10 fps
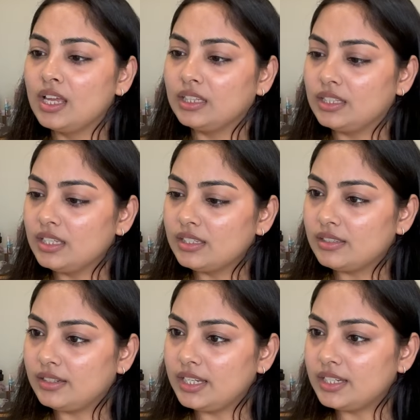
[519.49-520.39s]
This
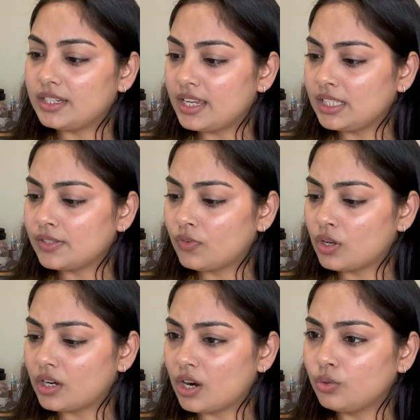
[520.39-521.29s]
retails for
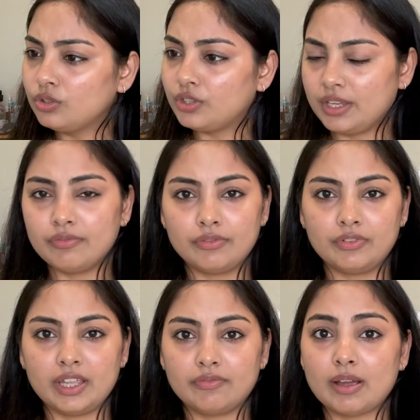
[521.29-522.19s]
around
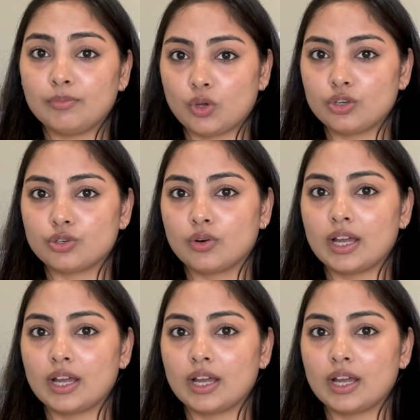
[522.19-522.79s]
350 if I'm not wrong.